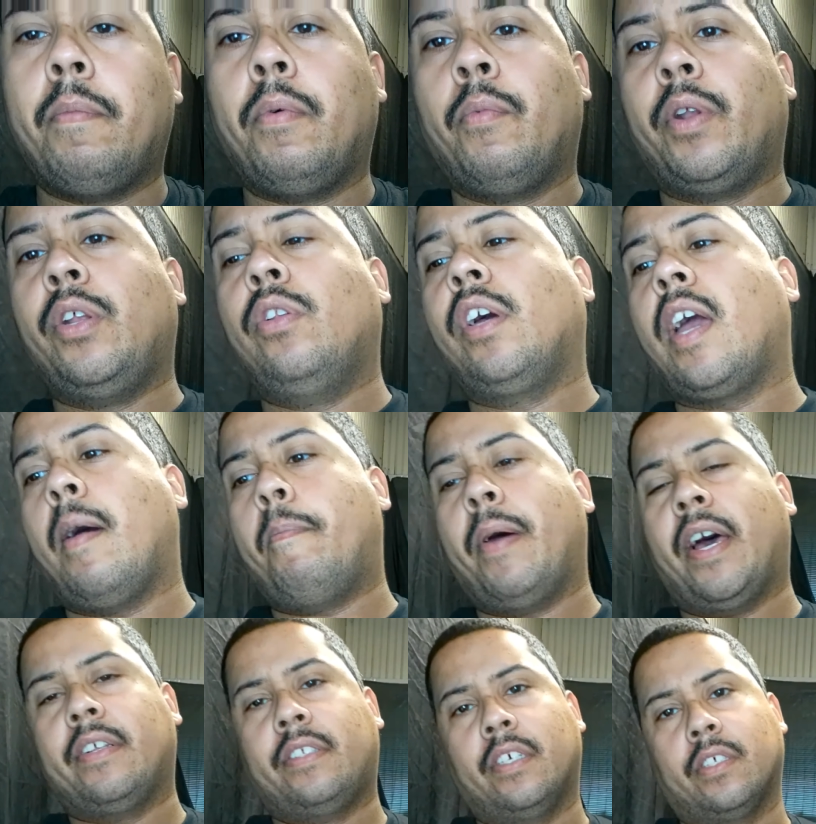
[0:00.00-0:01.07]
When you look at
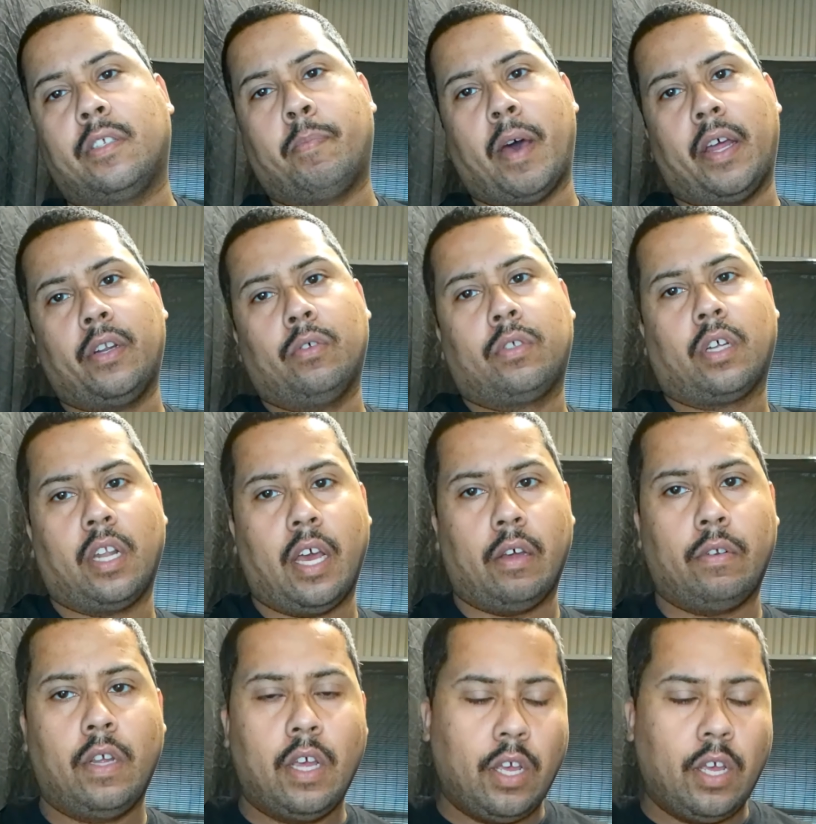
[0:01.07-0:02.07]
pastel spot nose clown,